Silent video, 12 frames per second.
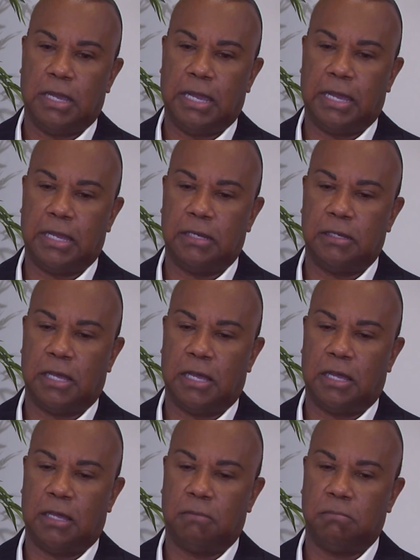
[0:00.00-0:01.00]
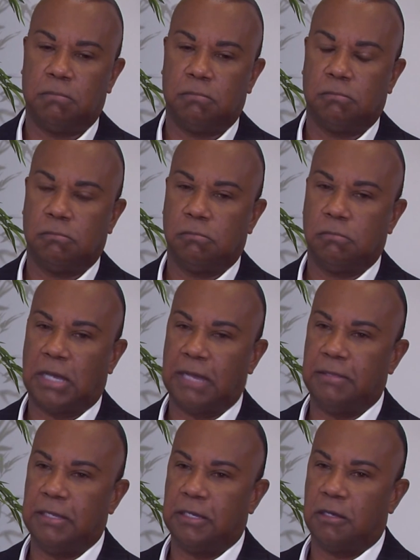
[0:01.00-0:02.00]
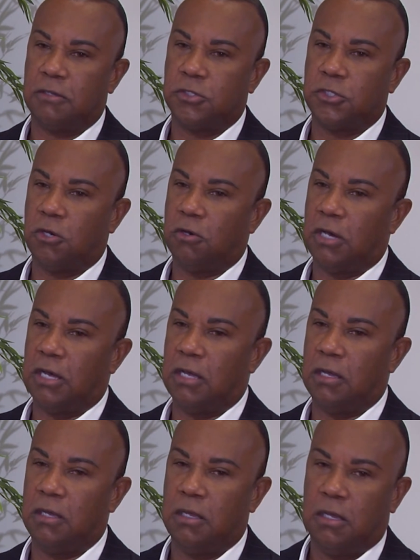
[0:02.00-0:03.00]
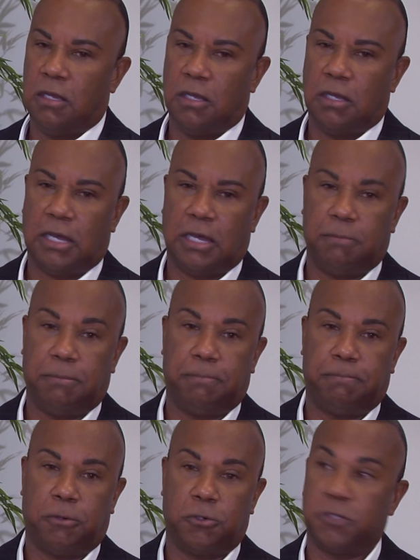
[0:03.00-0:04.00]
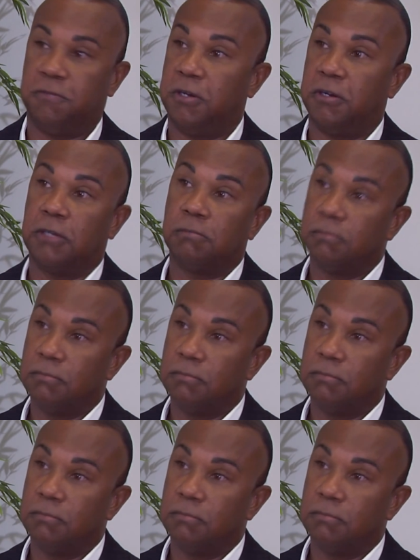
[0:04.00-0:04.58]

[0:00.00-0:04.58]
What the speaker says: And I think also persevering.